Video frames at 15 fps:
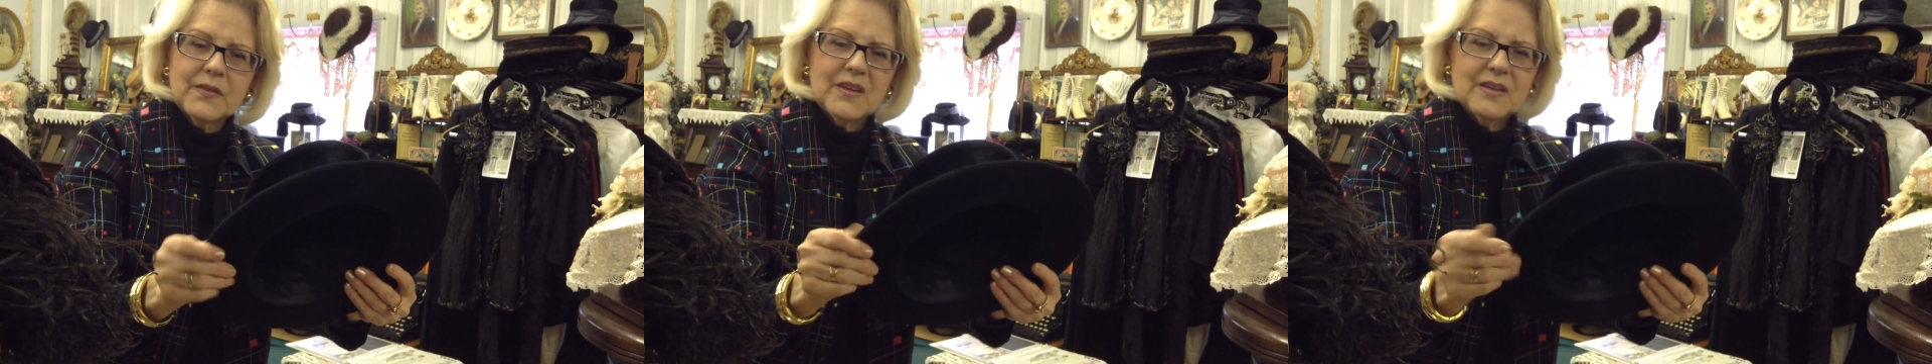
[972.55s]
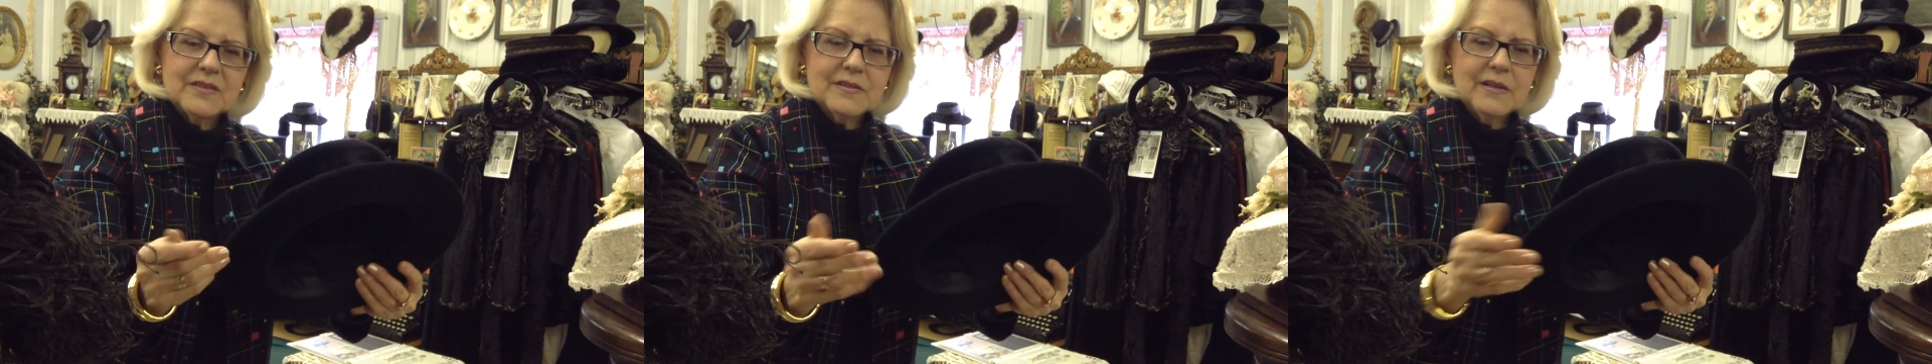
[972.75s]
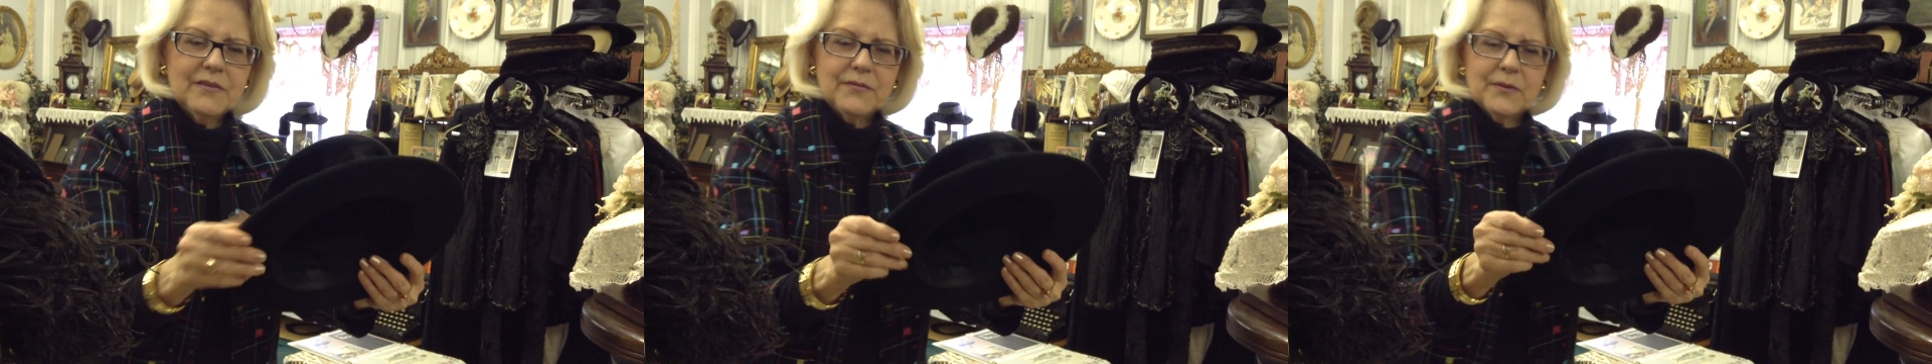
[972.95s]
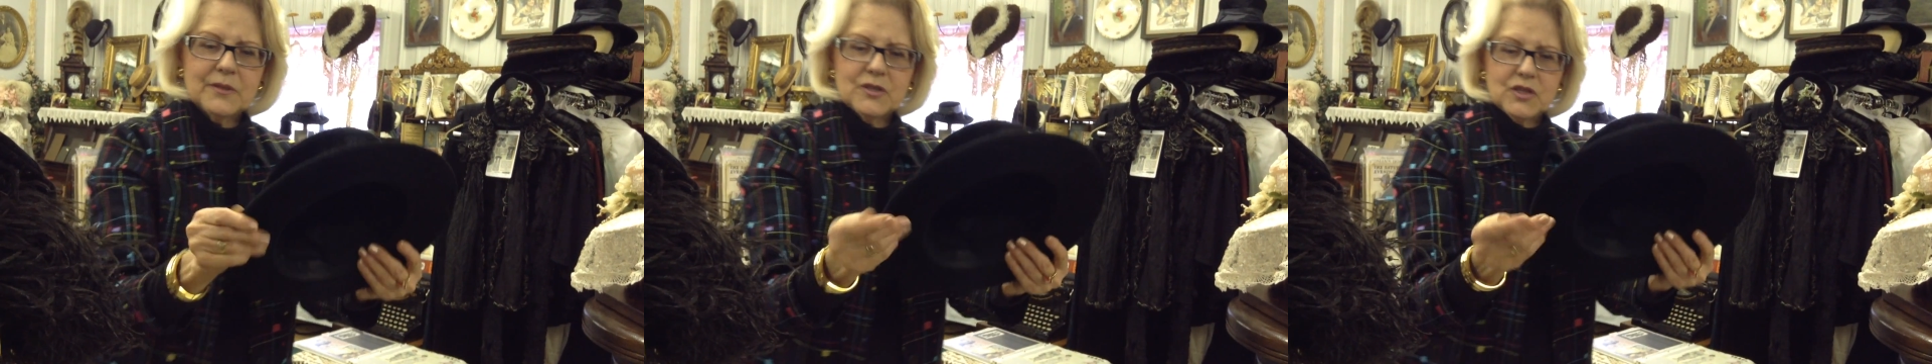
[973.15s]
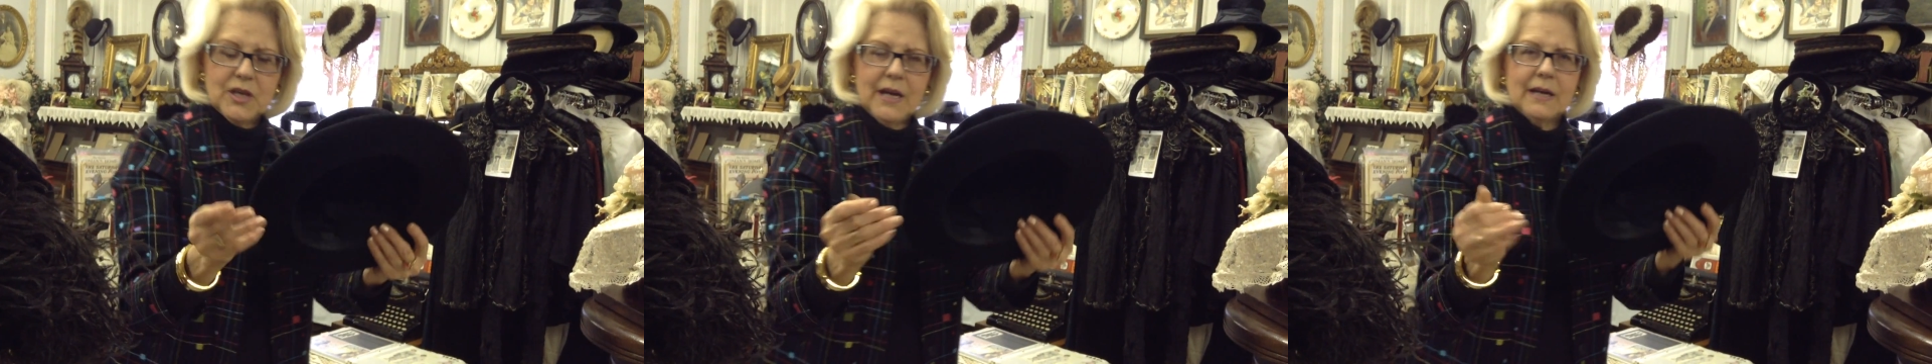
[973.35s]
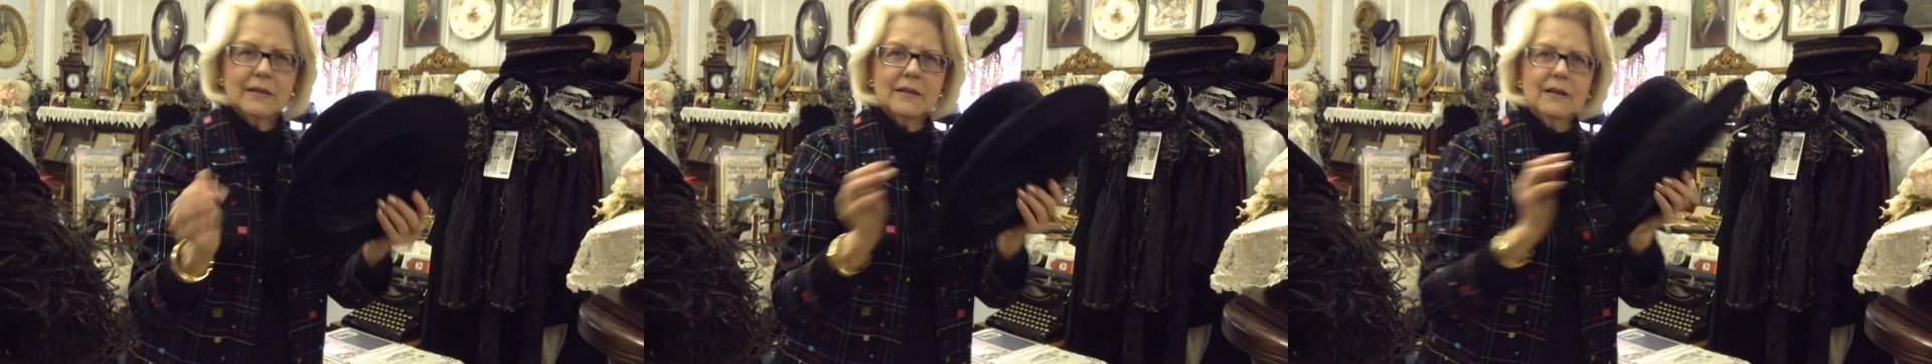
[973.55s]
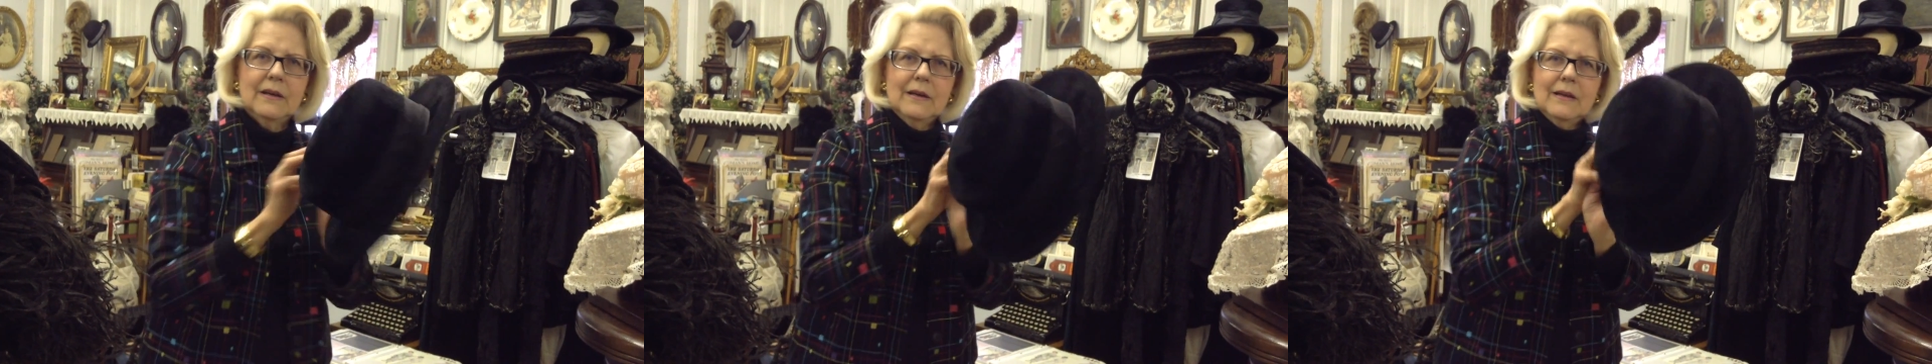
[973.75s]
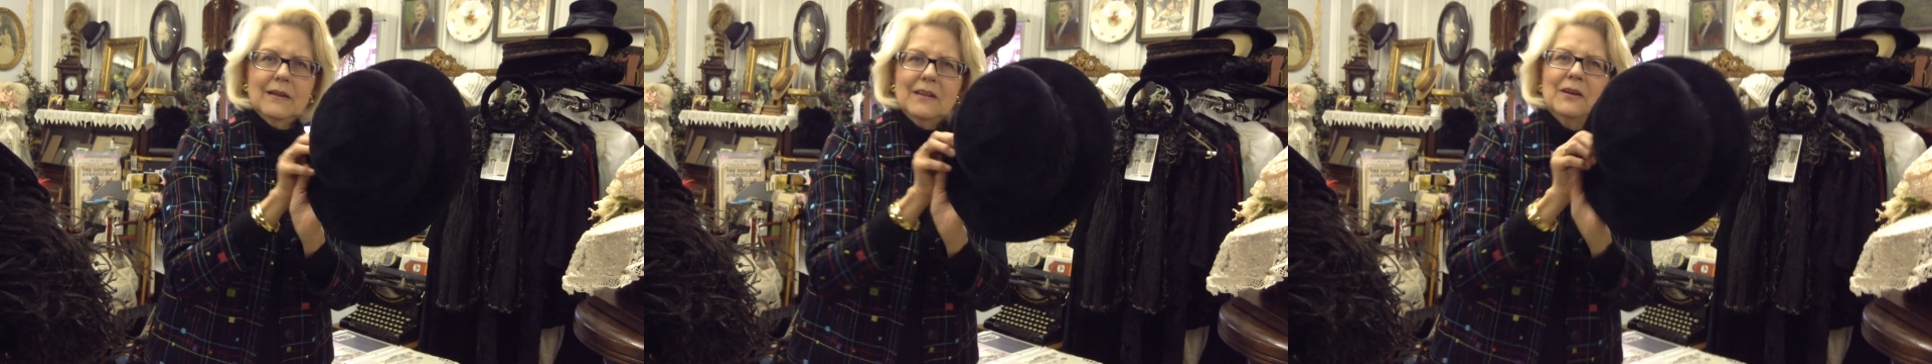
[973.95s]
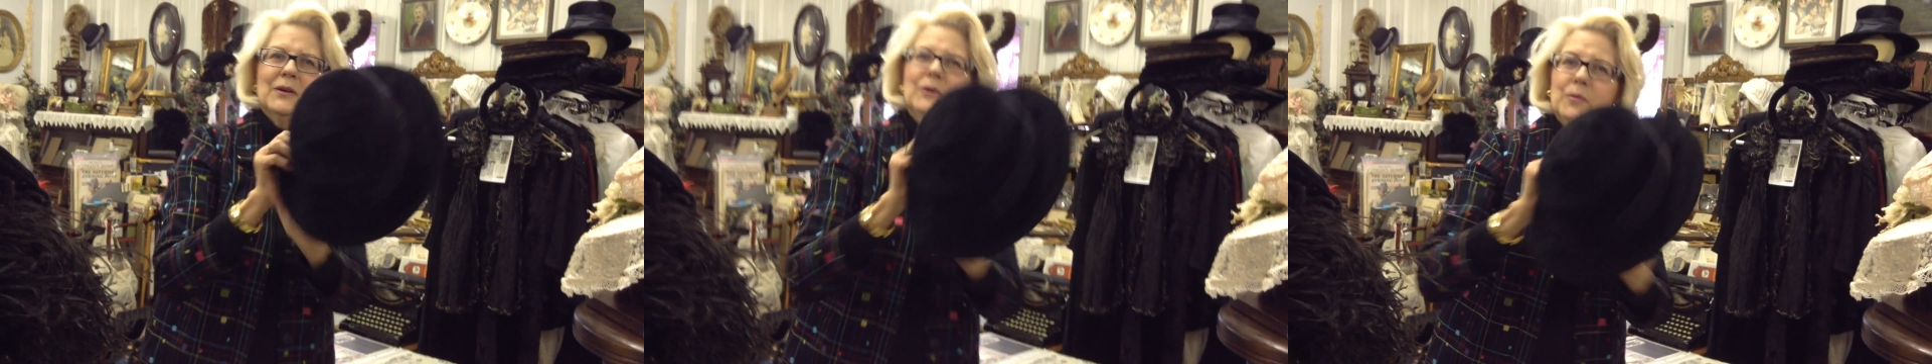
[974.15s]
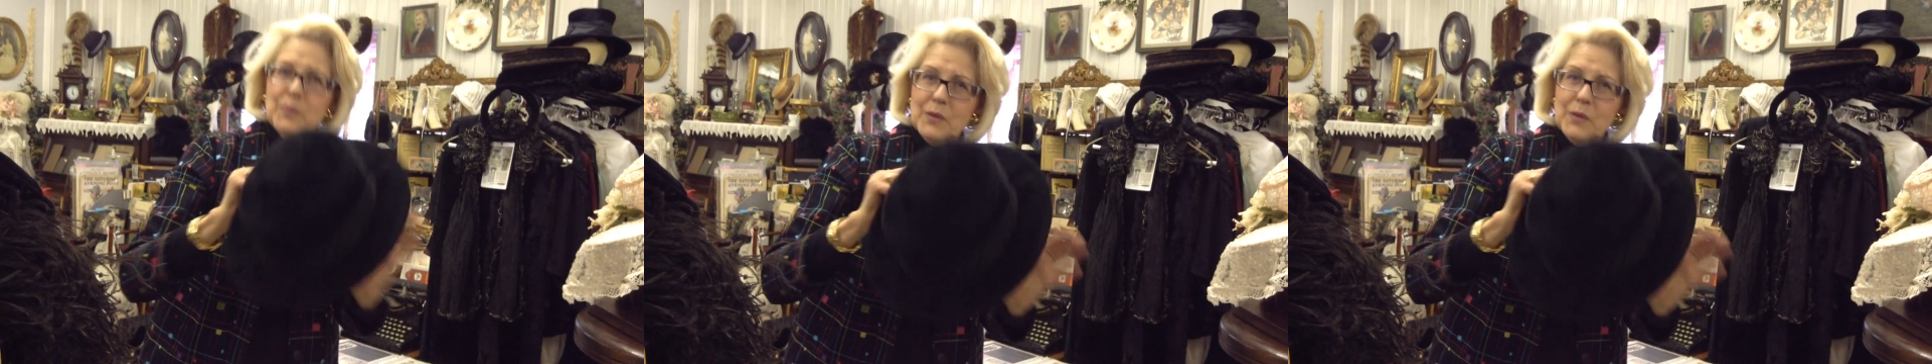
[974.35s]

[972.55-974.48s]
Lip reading: the suffragette who